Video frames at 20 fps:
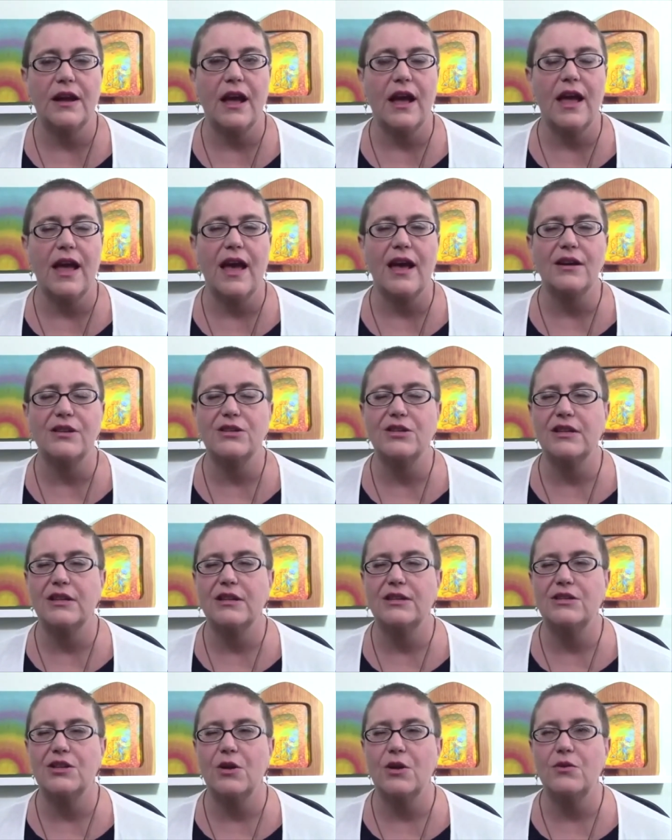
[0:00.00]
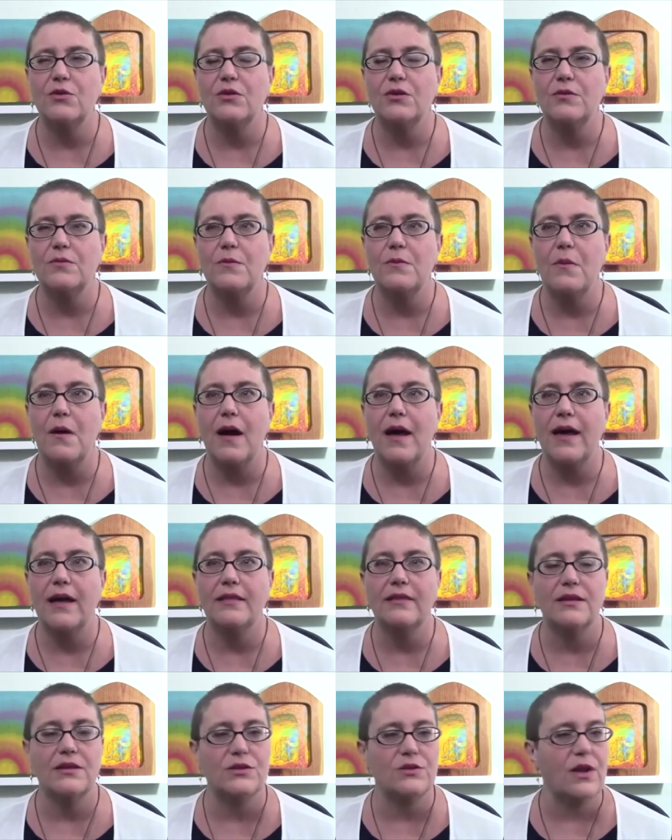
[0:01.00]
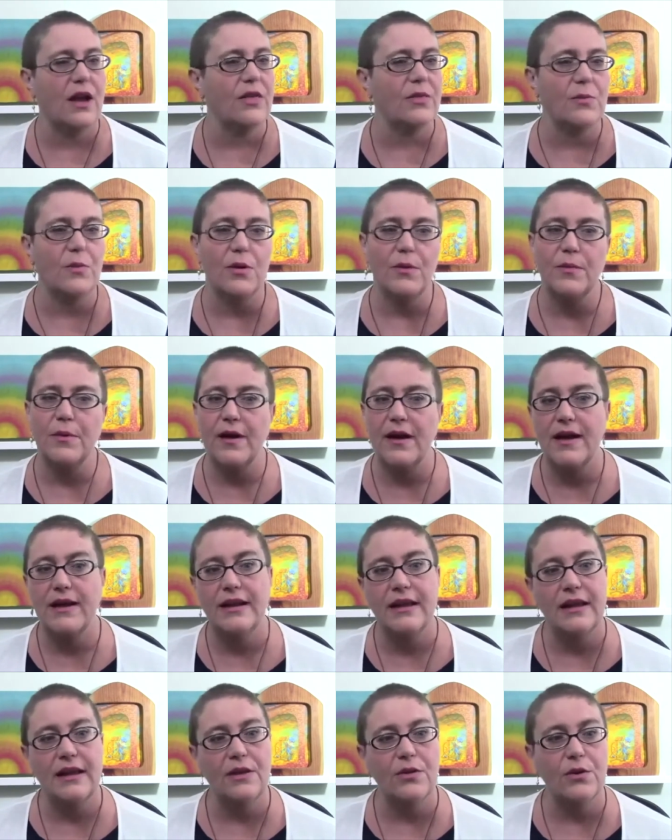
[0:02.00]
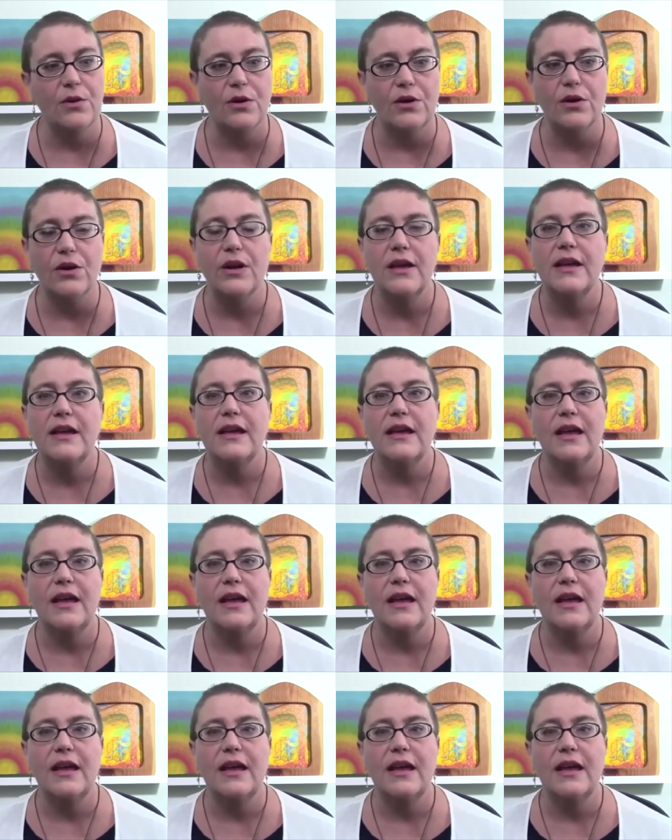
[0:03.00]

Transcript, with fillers: I actually don't mind the Strathmore brand either